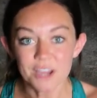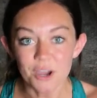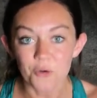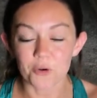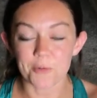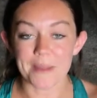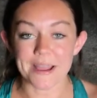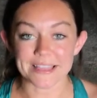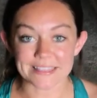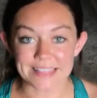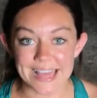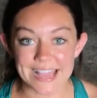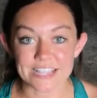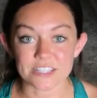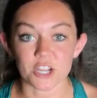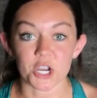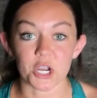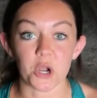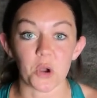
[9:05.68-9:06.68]
where my
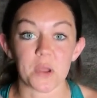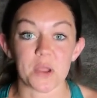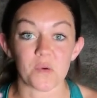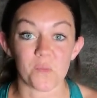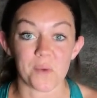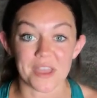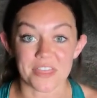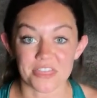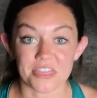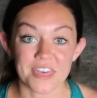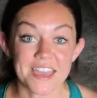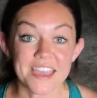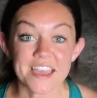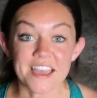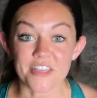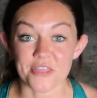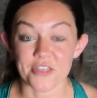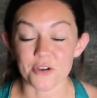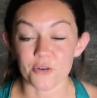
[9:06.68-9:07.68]
legs are going with
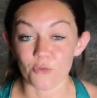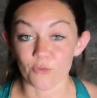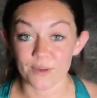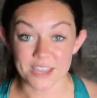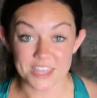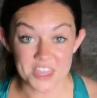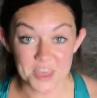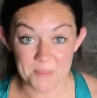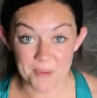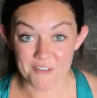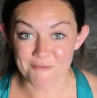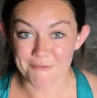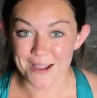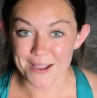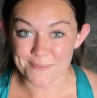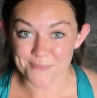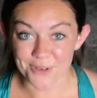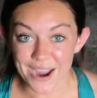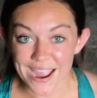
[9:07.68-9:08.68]
the rhythm of
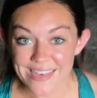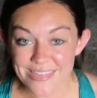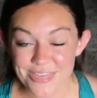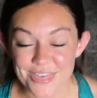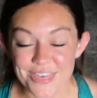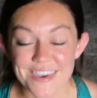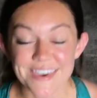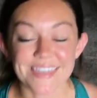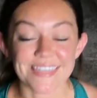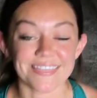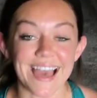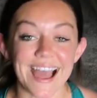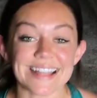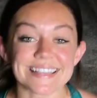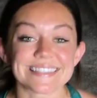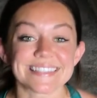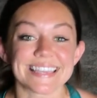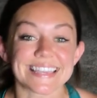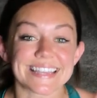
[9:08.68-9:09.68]
my breath?
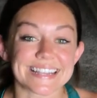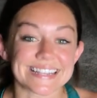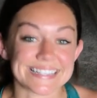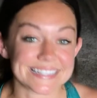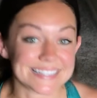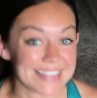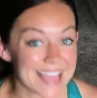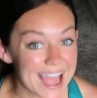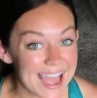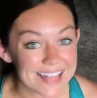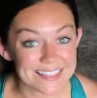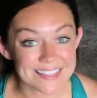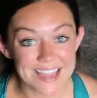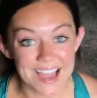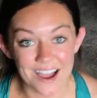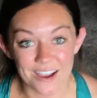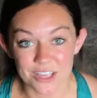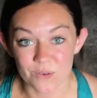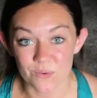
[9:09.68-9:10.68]
That's exactly
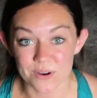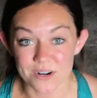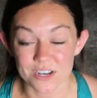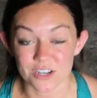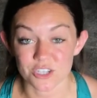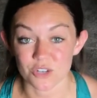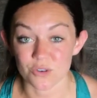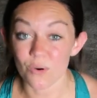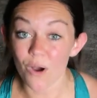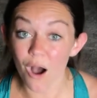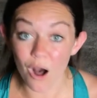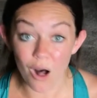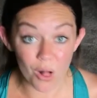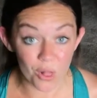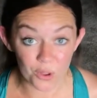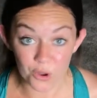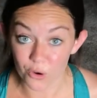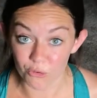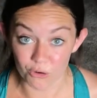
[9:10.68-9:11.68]
how you want to do
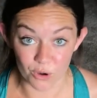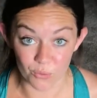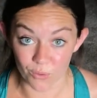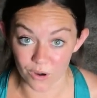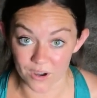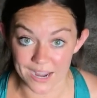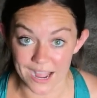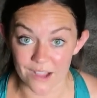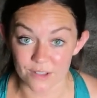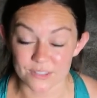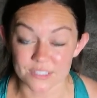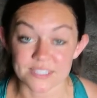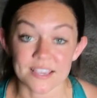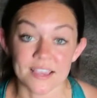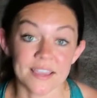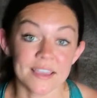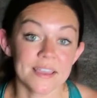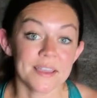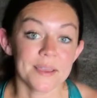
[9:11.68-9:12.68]
all core workouts.
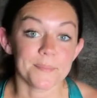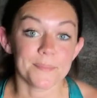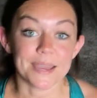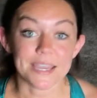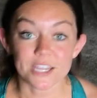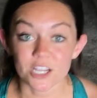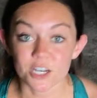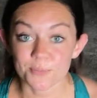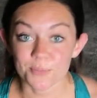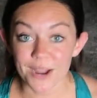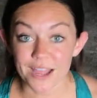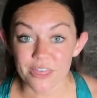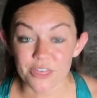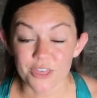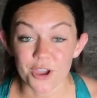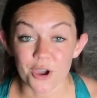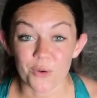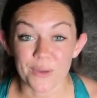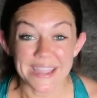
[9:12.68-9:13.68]
Make your
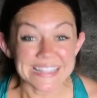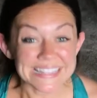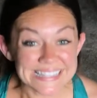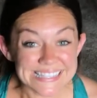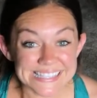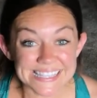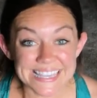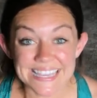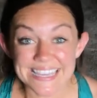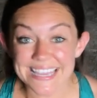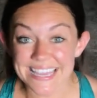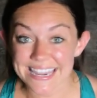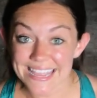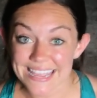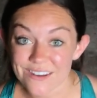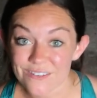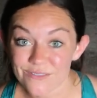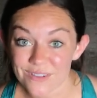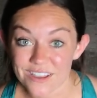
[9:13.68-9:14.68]
breath go in sync and
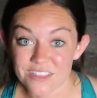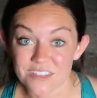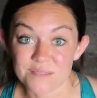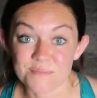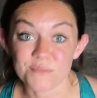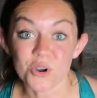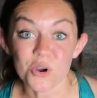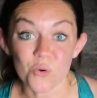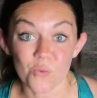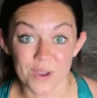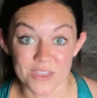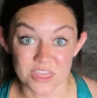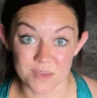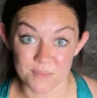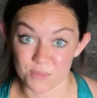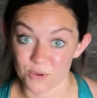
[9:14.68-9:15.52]
in rhythm with the